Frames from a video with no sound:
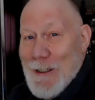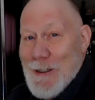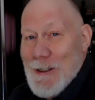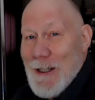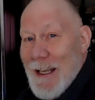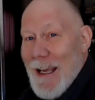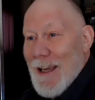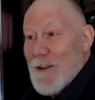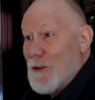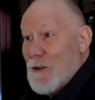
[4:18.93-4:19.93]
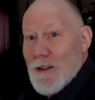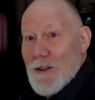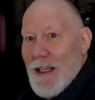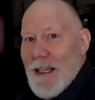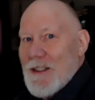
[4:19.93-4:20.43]
legs, and then
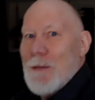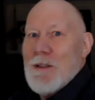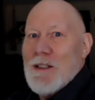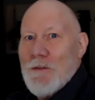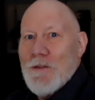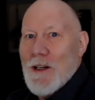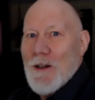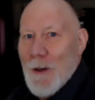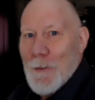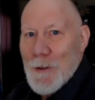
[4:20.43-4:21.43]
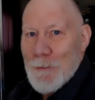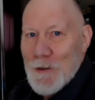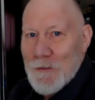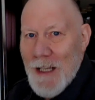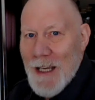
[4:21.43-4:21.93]
attempting to figure out where to
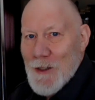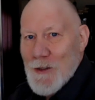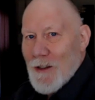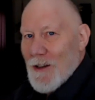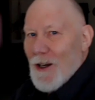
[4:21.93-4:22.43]
move next.